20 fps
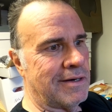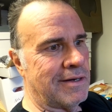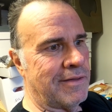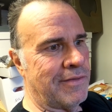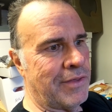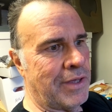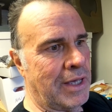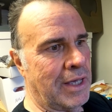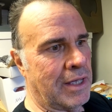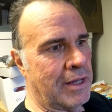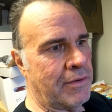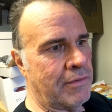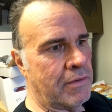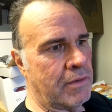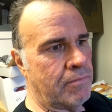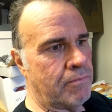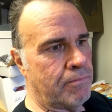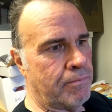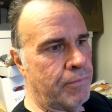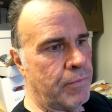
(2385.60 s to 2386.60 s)

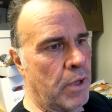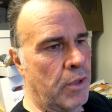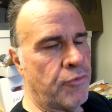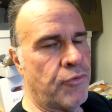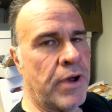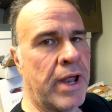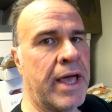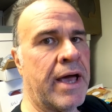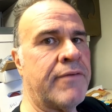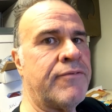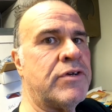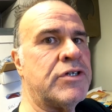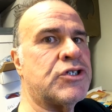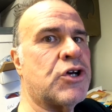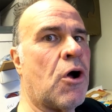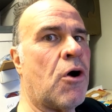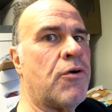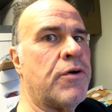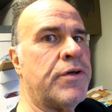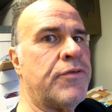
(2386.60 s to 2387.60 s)
Then the other day I've
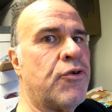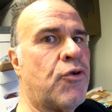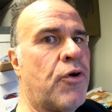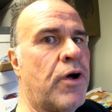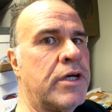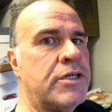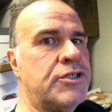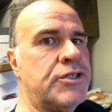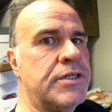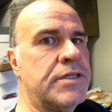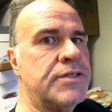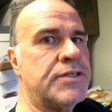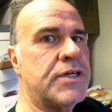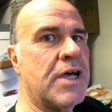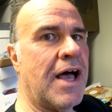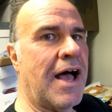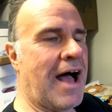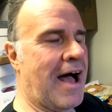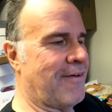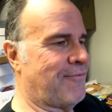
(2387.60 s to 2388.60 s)
discarded the crutches.
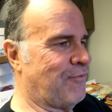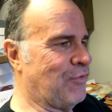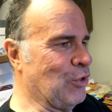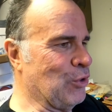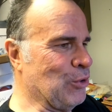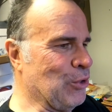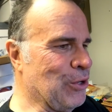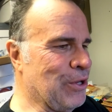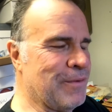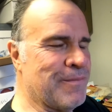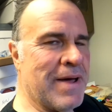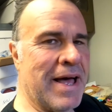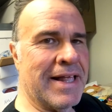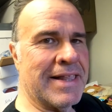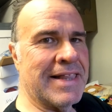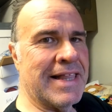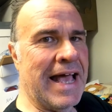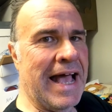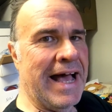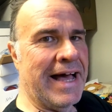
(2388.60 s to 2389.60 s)
I feel good
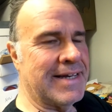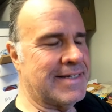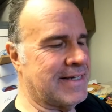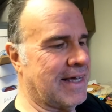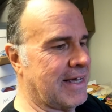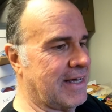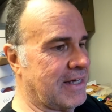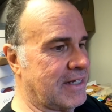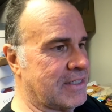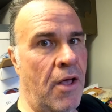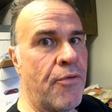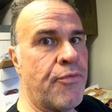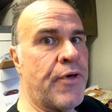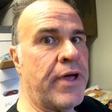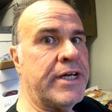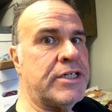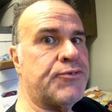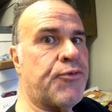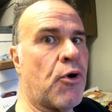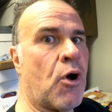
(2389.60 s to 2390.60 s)
about that.
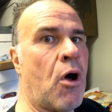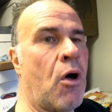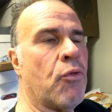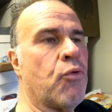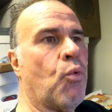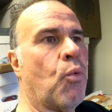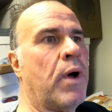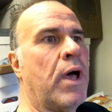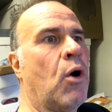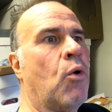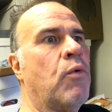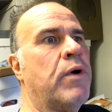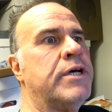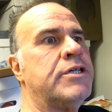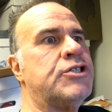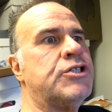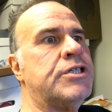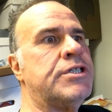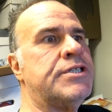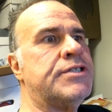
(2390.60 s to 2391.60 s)
Thanks for all the well
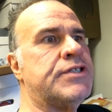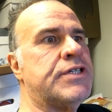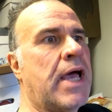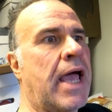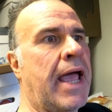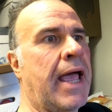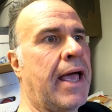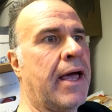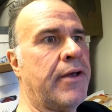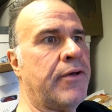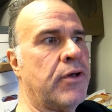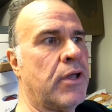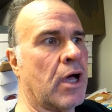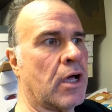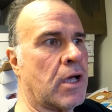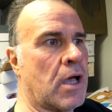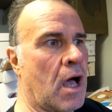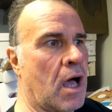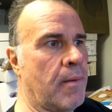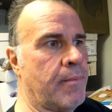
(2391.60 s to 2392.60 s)
wishes and
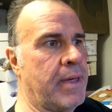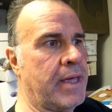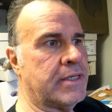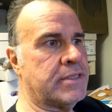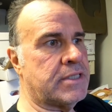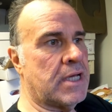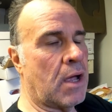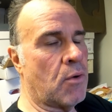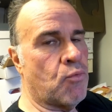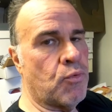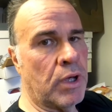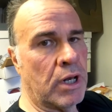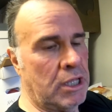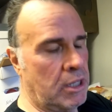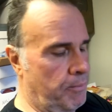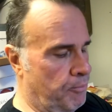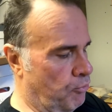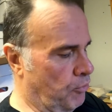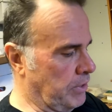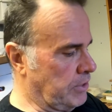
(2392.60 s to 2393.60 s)
uh, comments. I
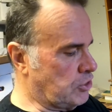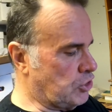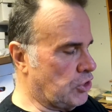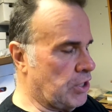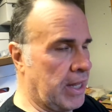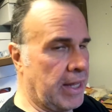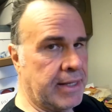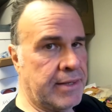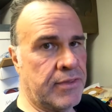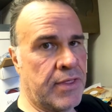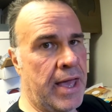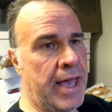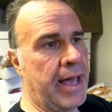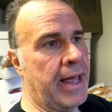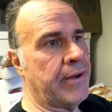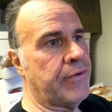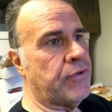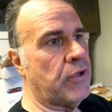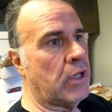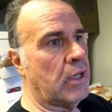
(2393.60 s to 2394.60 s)
really appreciate
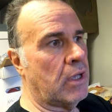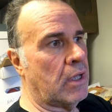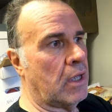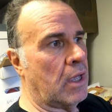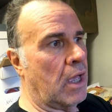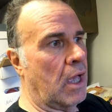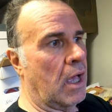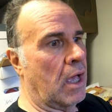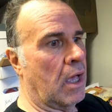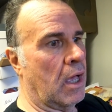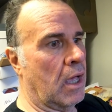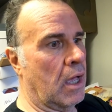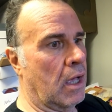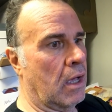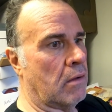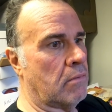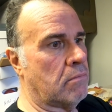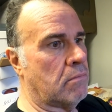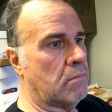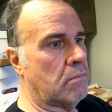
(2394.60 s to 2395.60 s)
that.
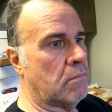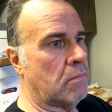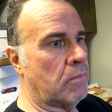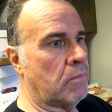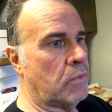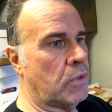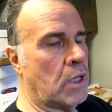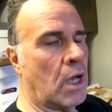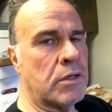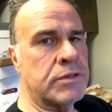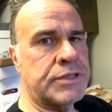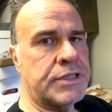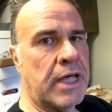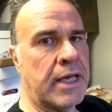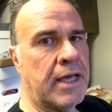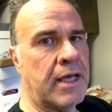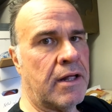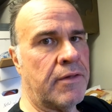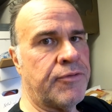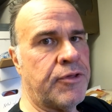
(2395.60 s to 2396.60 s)
Uh, y'all
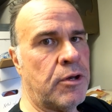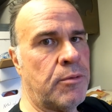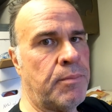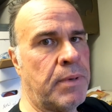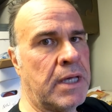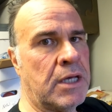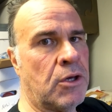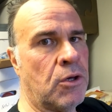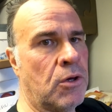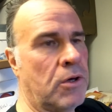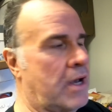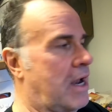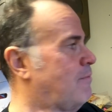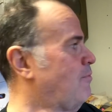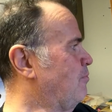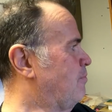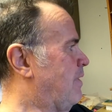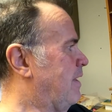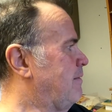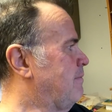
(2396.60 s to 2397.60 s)
stay healthy and be good. I'm
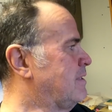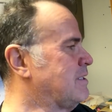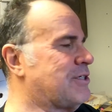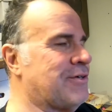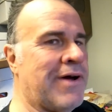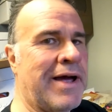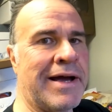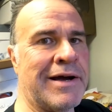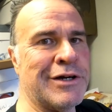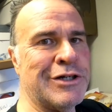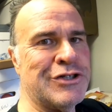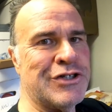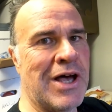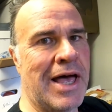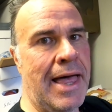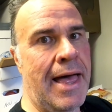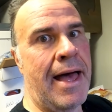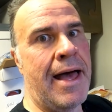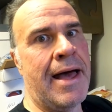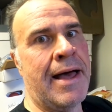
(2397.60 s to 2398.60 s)
going to play a bunch of records.
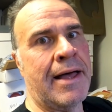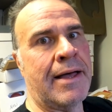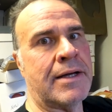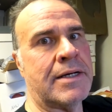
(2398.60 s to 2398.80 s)
Ha!